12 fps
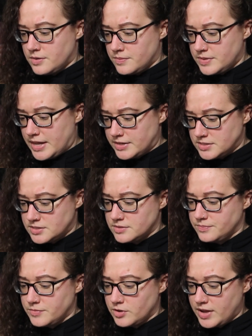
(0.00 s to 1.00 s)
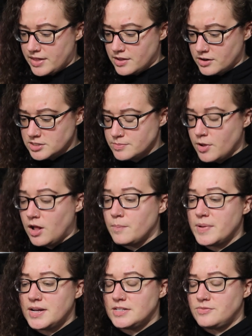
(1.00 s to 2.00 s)
Yes, okay, they're a small,
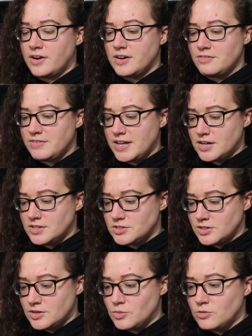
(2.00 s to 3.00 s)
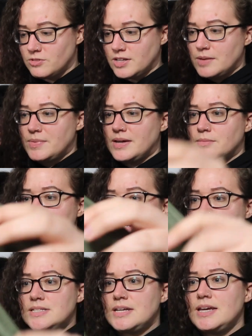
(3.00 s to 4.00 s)
but it's very faded, so you won't really be able to
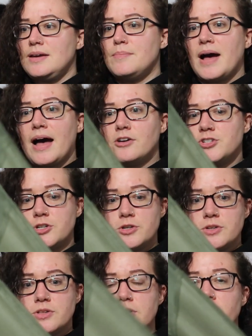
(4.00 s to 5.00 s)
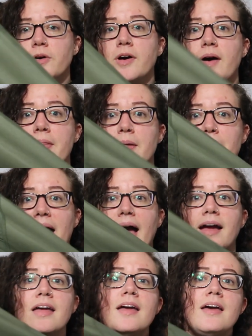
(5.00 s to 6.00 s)
see, but I'll show you the logo on the
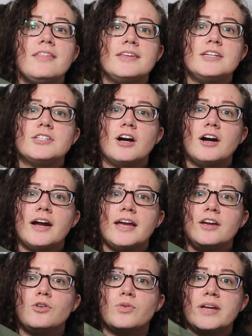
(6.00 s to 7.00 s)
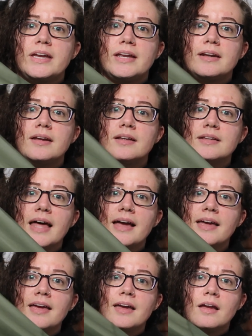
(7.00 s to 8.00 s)
back. These are a green
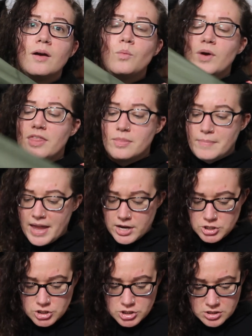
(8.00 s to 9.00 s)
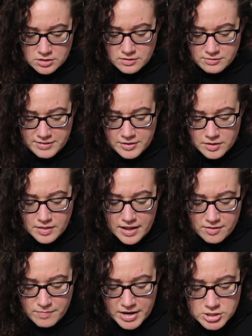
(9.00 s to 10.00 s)
legging with mesh. Found a lot
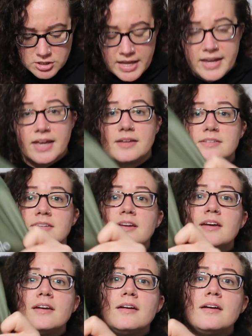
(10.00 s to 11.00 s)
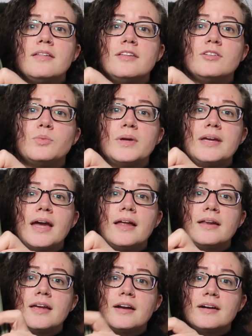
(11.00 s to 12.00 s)
of mesh leggings this
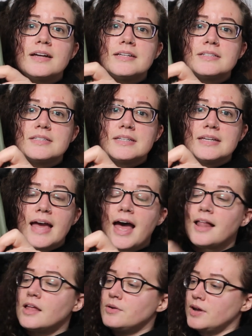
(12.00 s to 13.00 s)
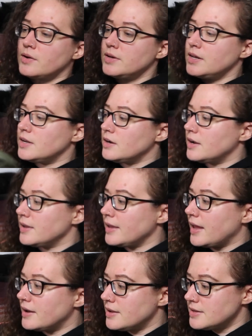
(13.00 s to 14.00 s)
weekend. Here is the aloe down here.
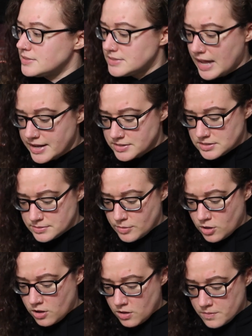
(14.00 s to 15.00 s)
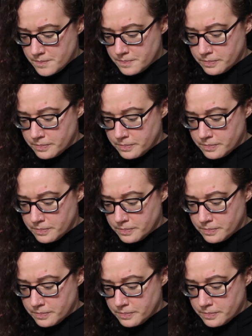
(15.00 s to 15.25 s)
Again, size small.